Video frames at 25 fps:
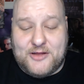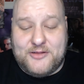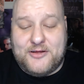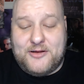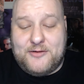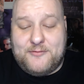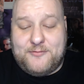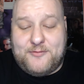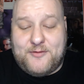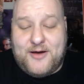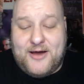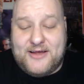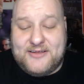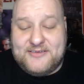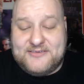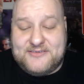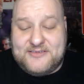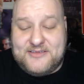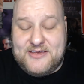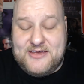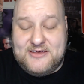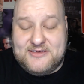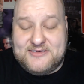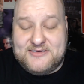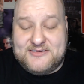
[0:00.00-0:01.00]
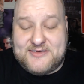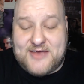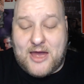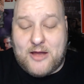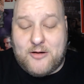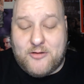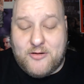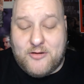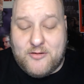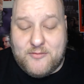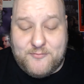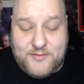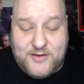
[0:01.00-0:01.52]
finds the
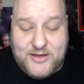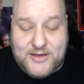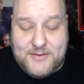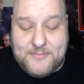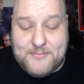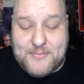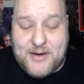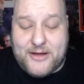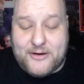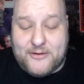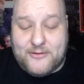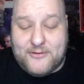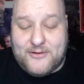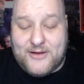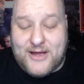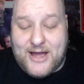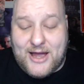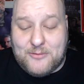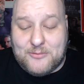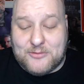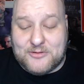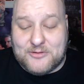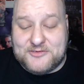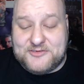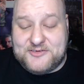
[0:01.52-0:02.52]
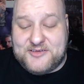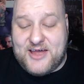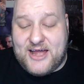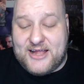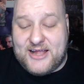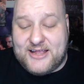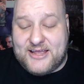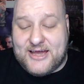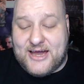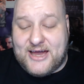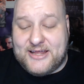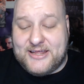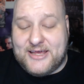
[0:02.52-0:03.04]
Saturn V model Howard's
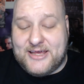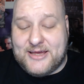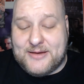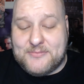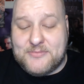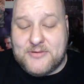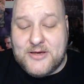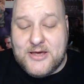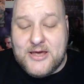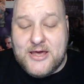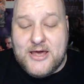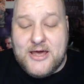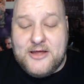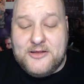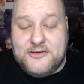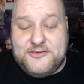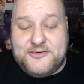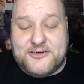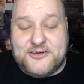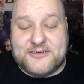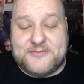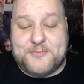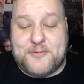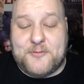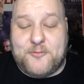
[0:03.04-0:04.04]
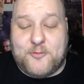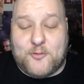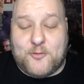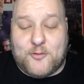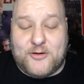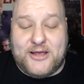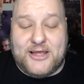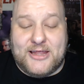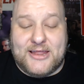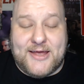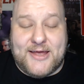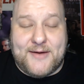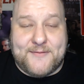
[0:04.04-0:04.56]
dad got him just before
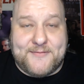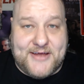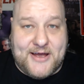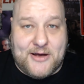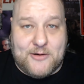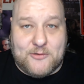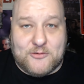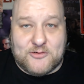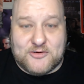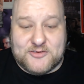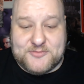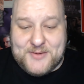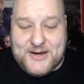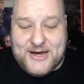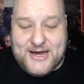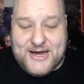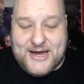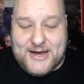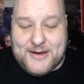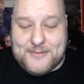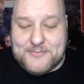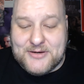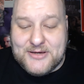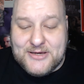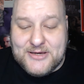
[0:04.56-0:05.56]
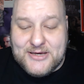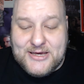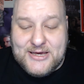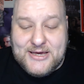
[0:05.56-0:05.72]
he left Howard's mom.